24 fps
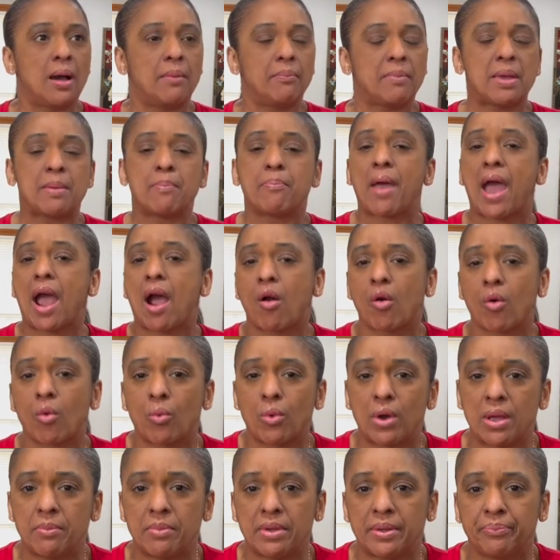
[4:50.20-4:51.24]
empower
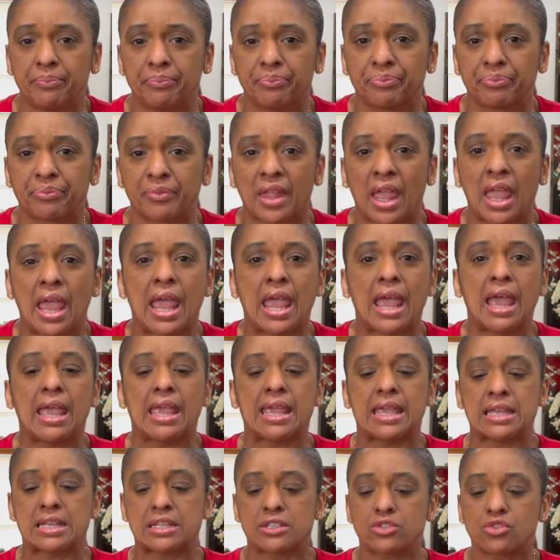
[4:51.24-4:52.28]
women,
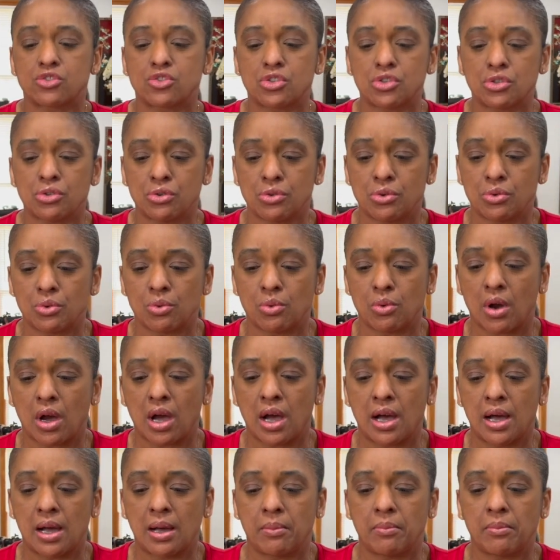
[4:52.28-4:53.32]
is to
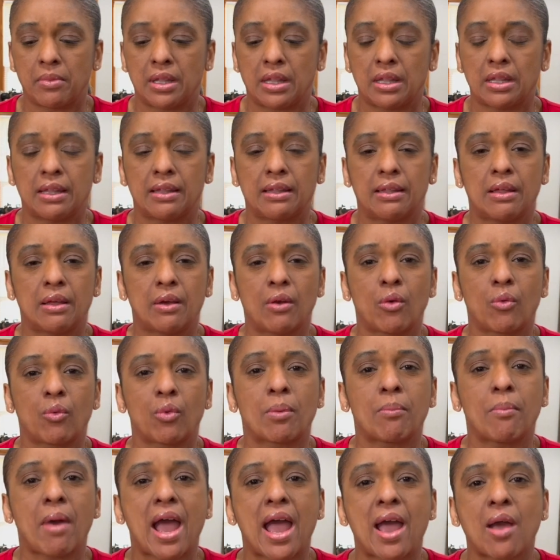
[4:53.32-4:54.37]

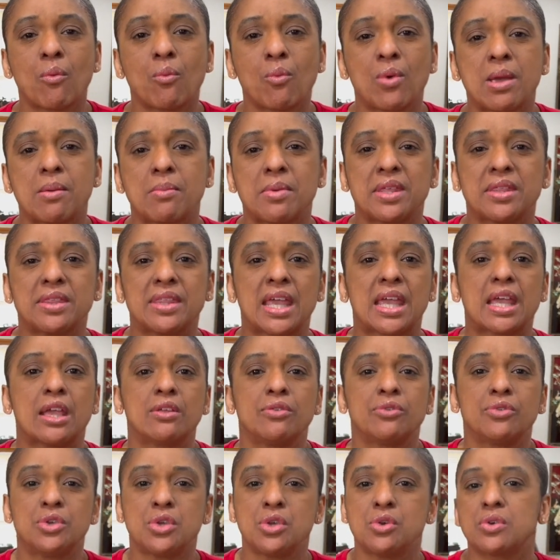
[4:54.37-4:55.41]
remind women that
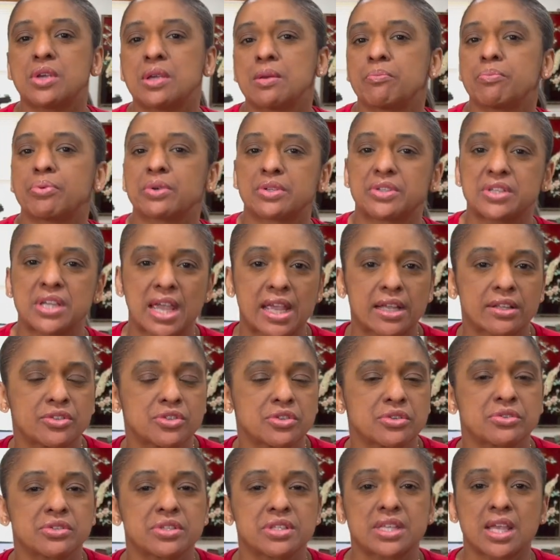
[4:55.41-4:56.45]
you can protect
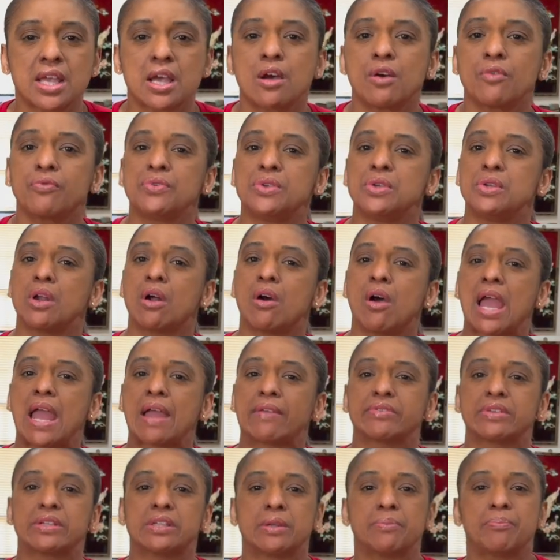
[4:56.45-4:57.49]
yourself, you don't
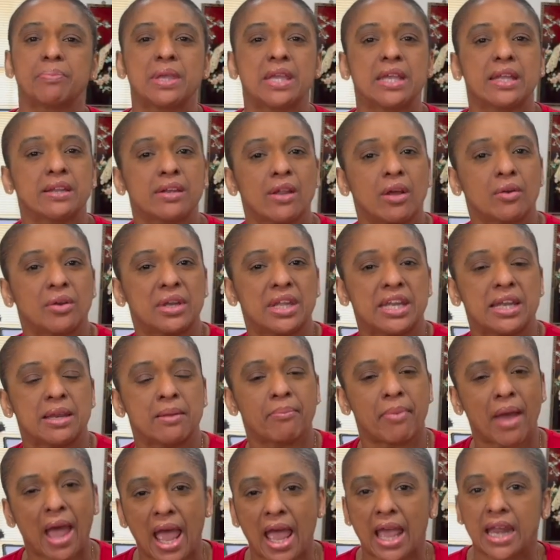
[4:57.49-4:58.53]
have to depend on
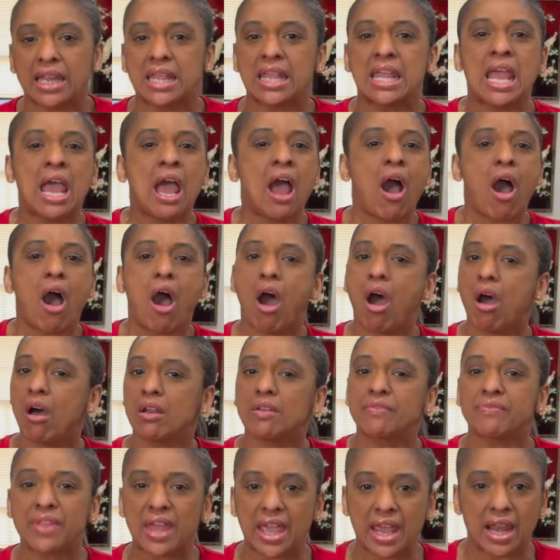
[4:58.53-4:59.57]
anybody. All
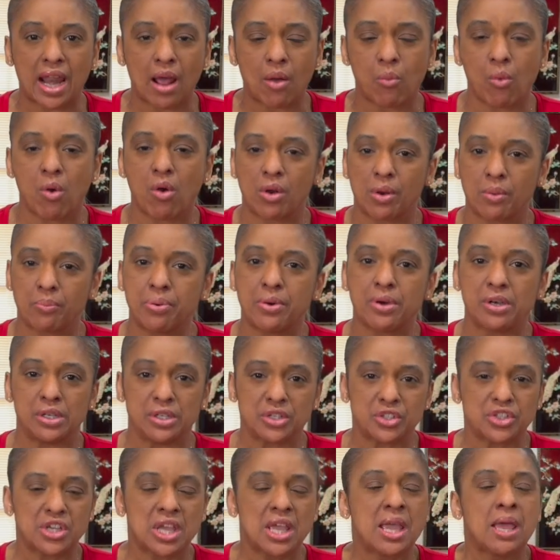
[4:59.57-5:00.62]
of that I want to
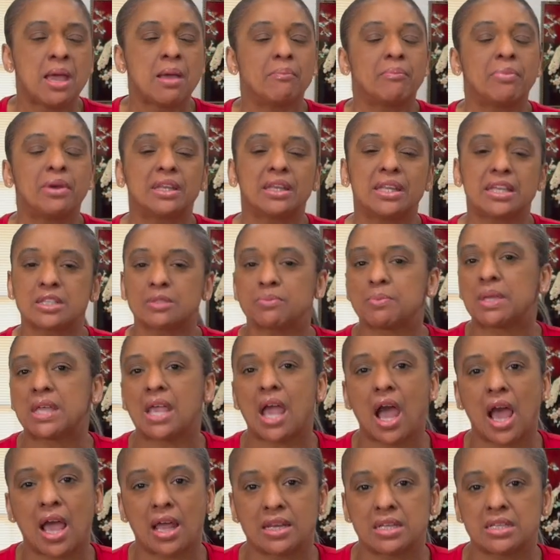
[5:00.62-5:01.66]
push. But let's be
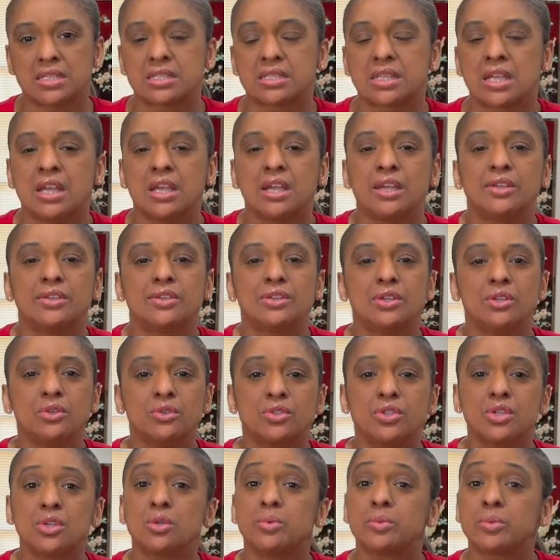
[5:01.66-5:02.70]
honest,
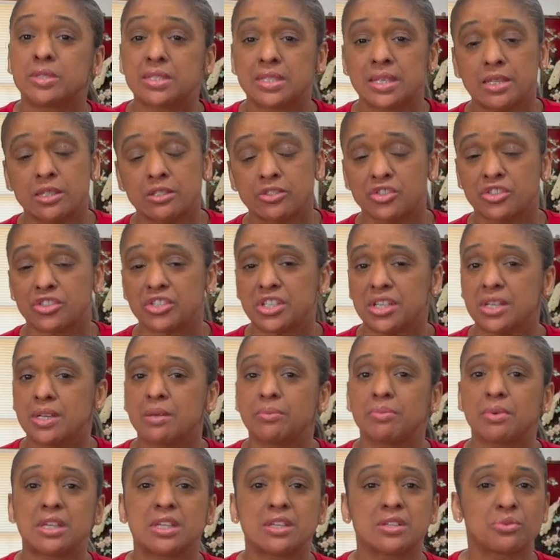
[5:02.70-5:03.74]
YouTube censorship
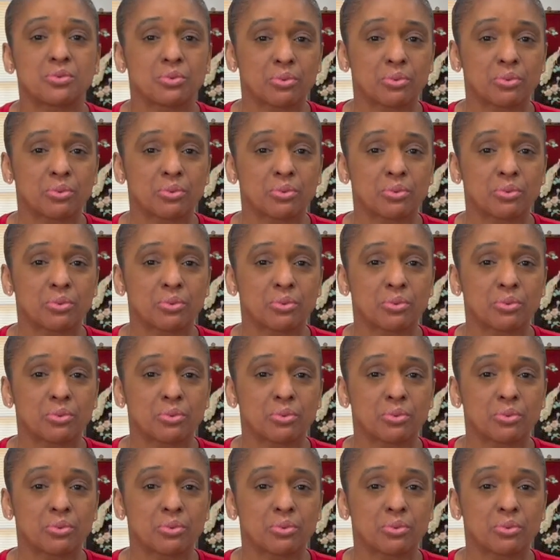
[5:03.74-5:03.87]
is